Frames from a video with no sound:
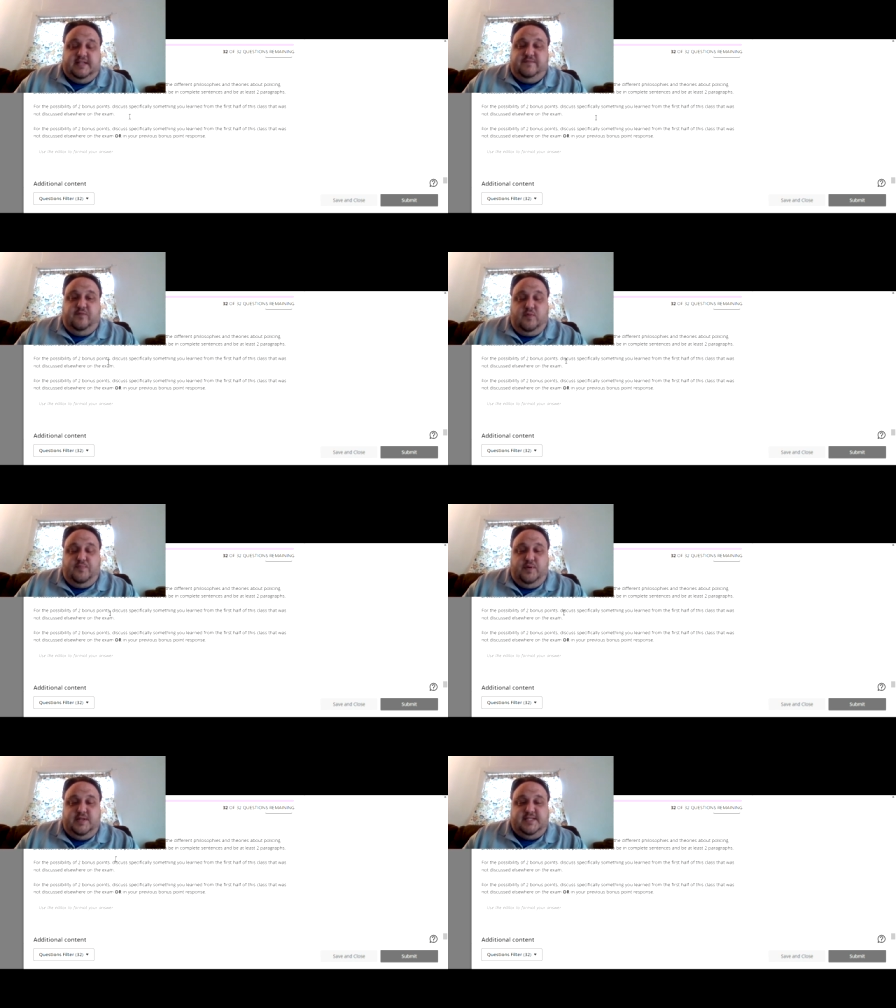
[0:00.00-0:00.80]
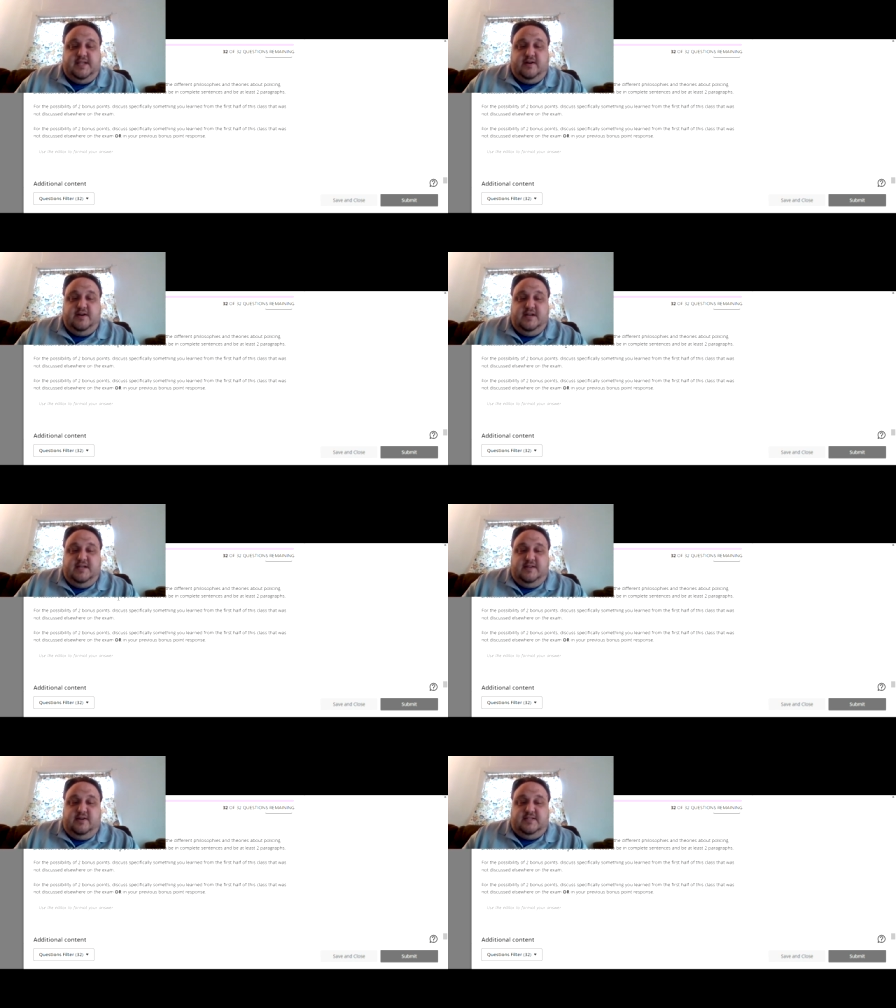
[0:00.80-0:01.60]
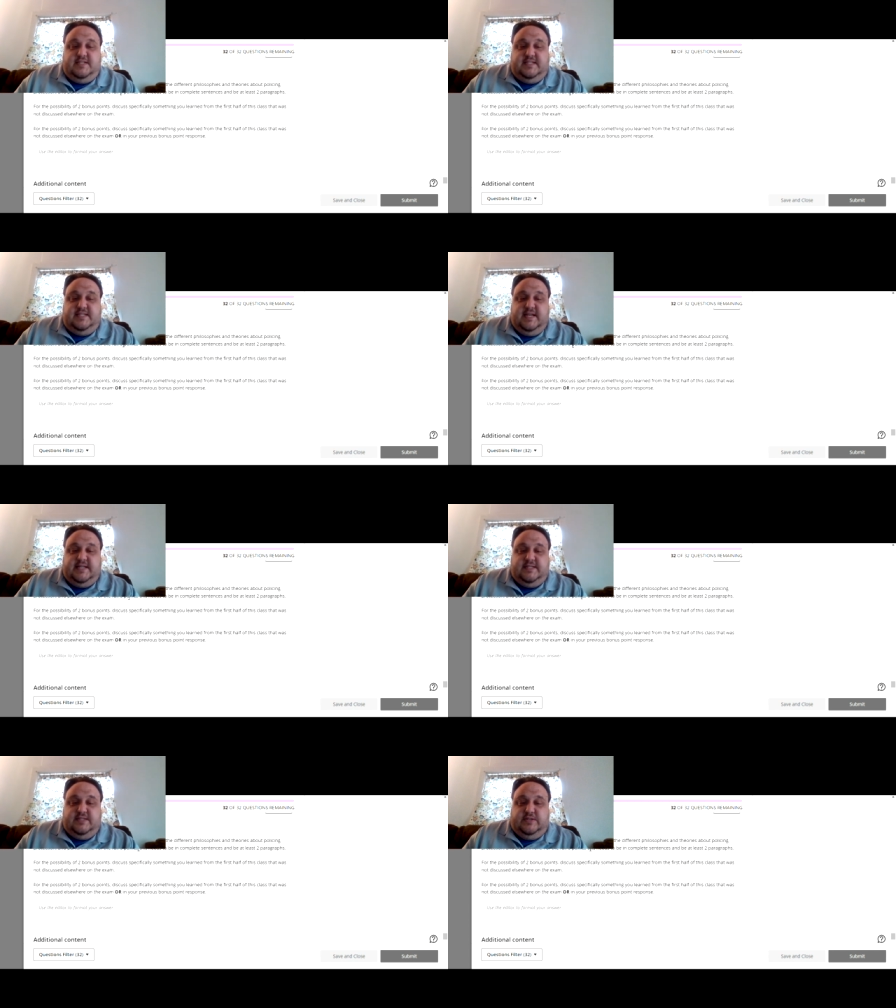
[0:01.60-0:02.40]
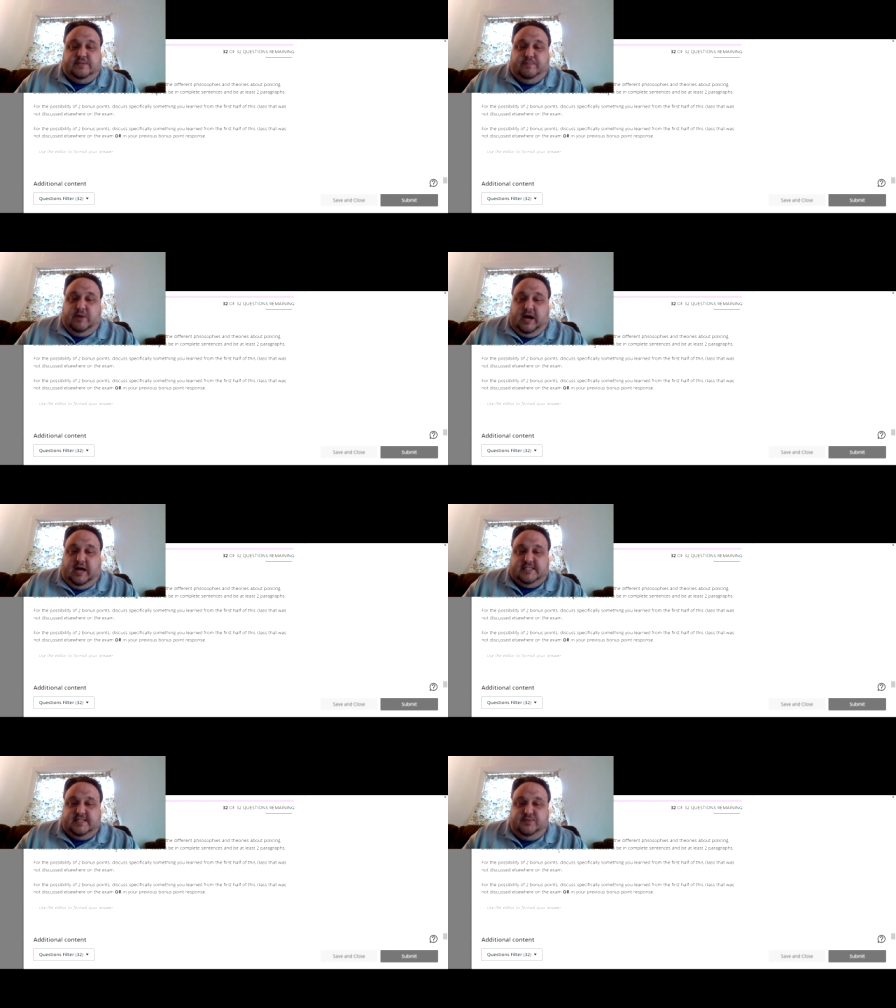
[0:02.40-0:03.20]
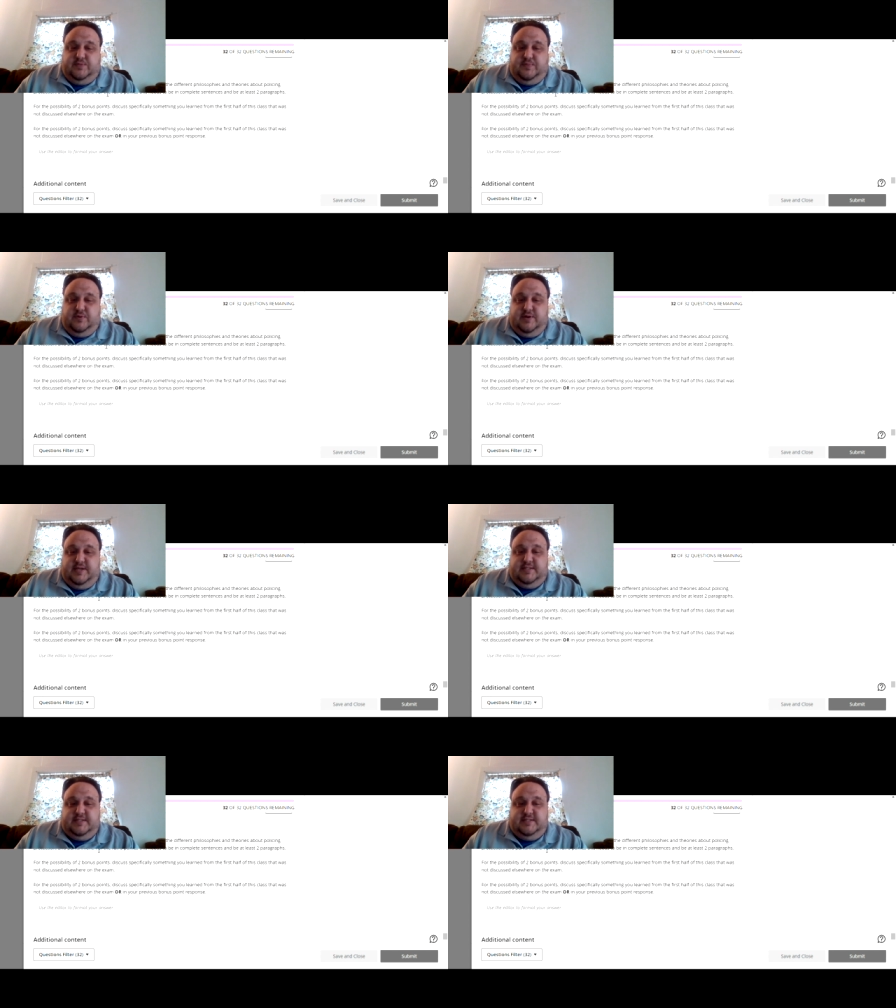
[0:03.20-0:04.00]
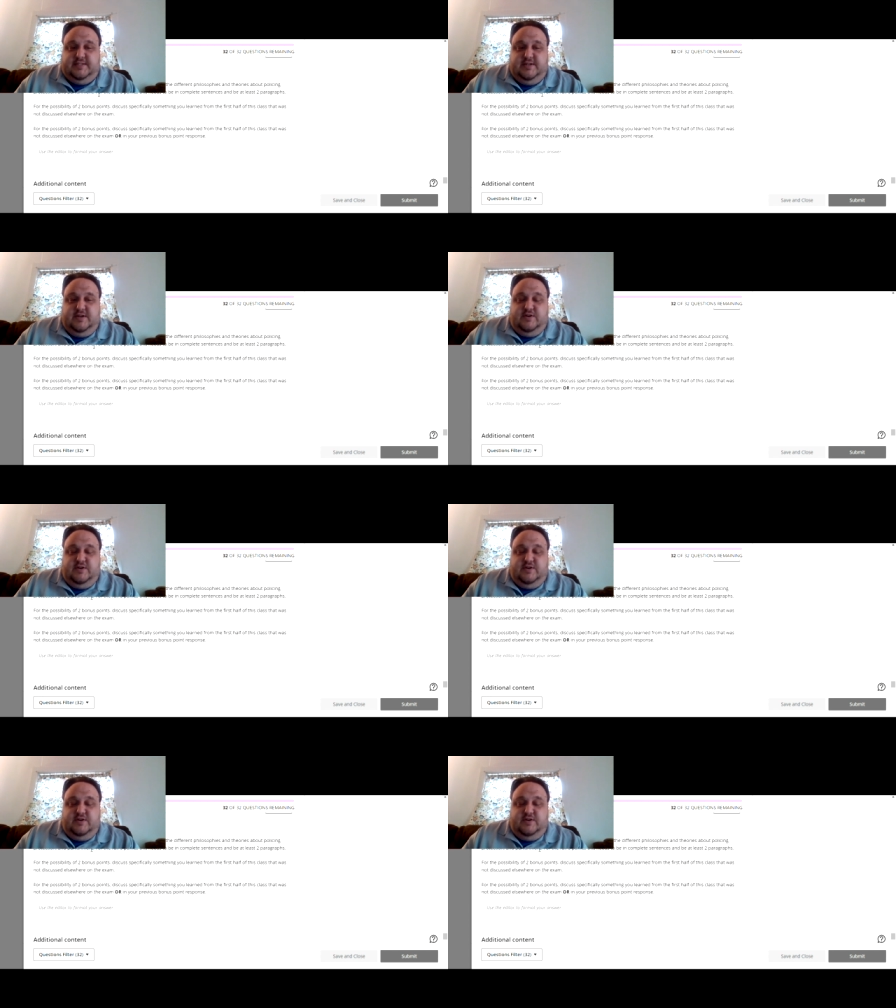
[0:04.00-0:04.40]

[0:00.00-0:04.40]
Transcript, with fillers: That's four points there. There are six possible points